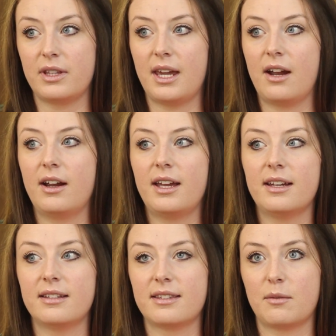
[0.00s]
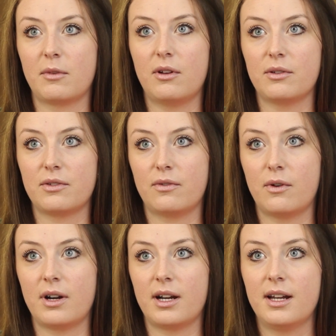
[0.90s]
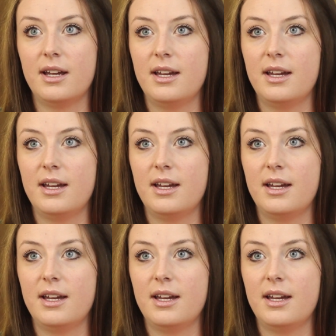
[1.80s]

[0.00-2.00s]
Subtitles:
the area and some clothes for